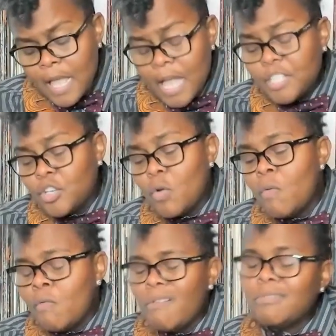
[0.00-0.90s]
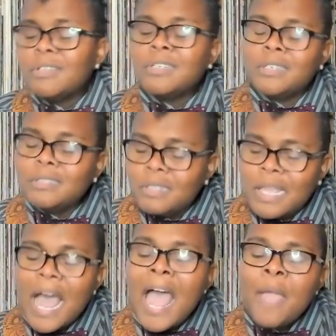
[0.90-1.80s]
I don't want a good
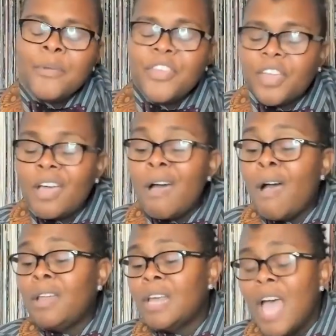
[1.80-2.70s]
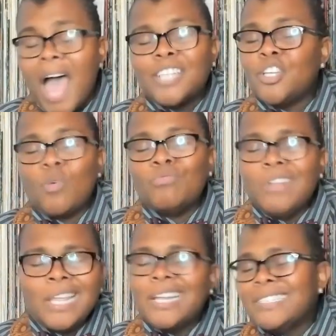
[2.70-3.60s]
guy with a gun. I don't
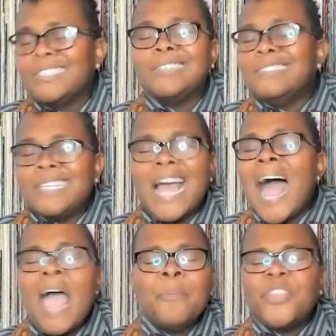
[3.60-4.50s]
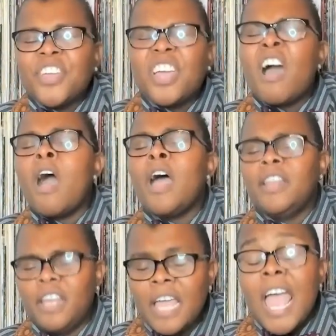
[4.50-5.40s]
need a good guy with a gun.
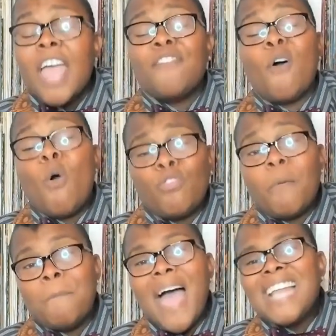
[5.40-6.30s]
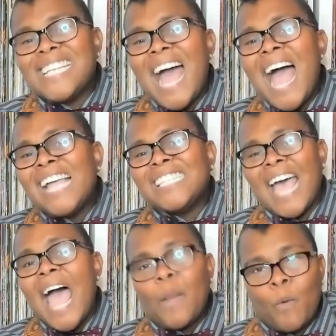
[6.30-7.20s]
If all the bad guys
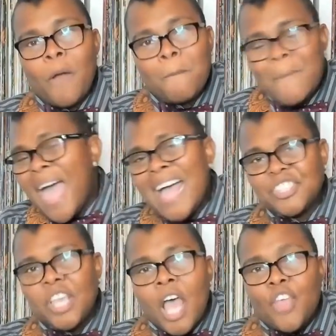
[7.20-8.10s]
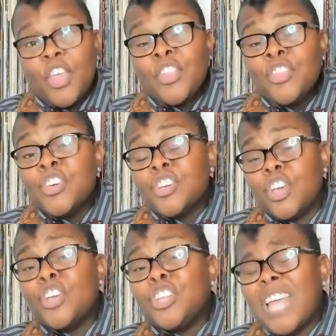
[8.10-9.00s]
had were bats, then the
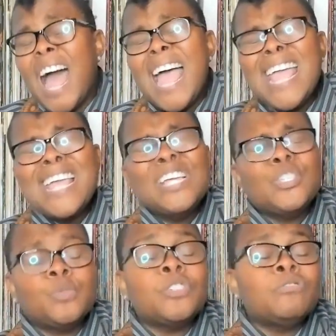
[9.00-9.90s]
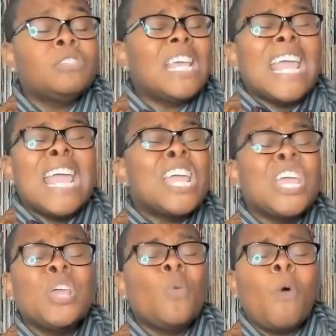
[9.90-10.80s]
good guys would
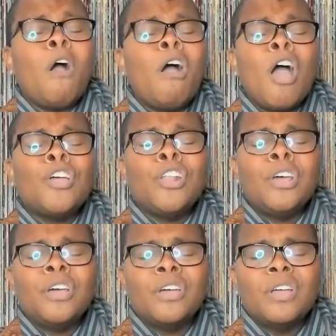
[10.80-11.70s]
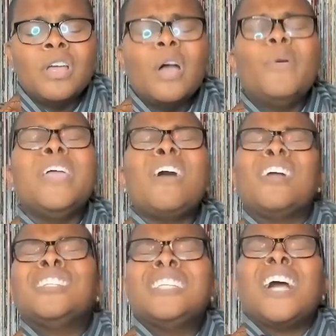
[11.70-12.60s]
need one. We
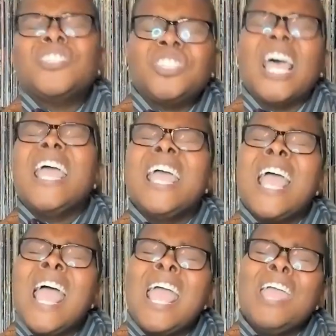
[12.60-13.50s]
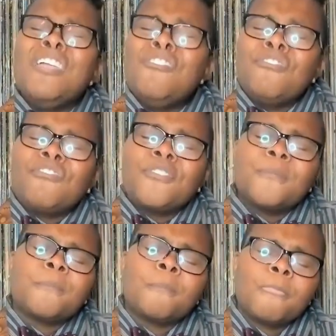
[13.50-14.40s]
are not safe
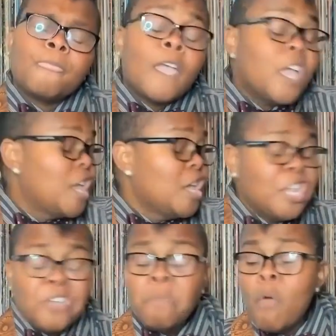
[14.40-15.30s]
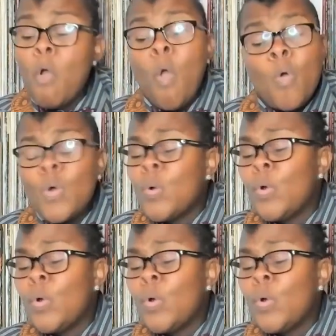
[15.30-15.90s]
anymore.